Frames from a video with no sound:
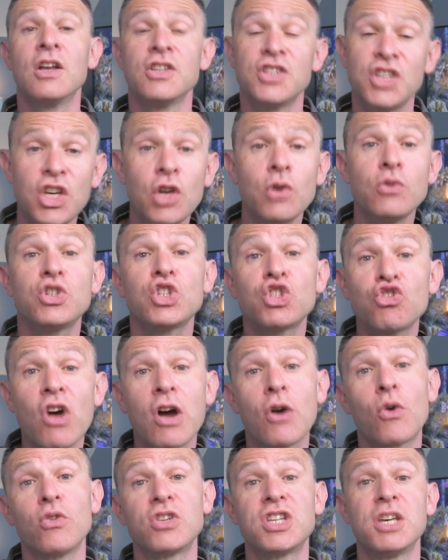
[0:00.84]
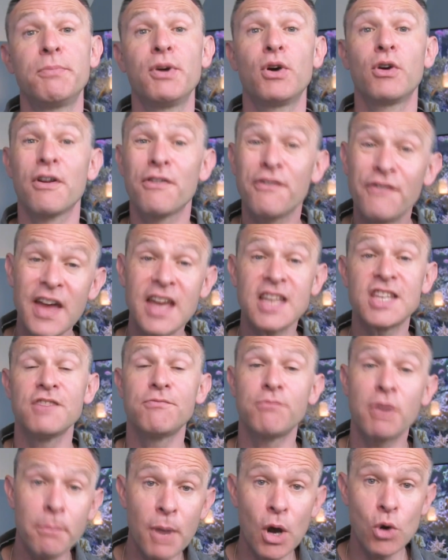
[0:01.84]
Do you struggle to build
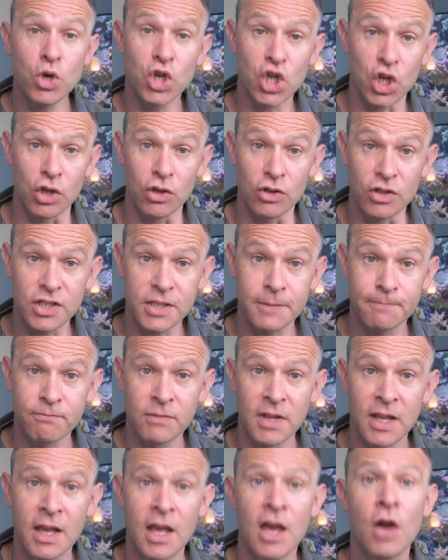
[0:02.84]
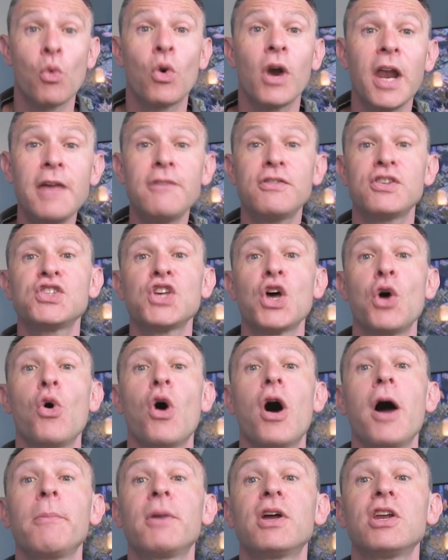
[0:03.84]
effective promotions? Well, if so,
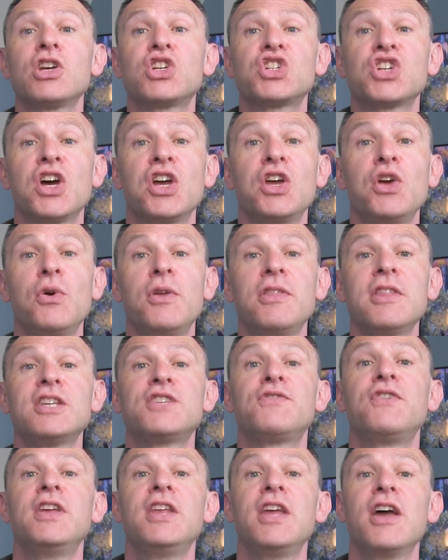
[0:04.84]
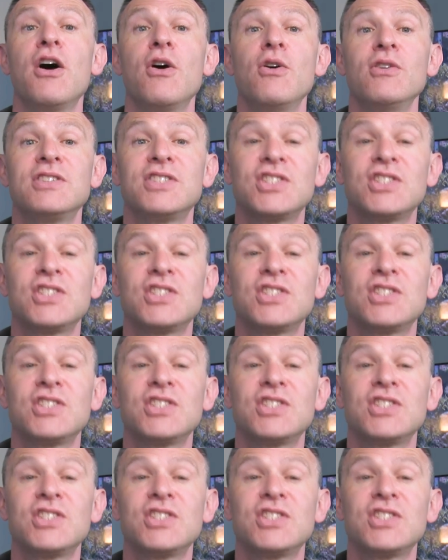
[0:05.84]
I'm going to show you in this video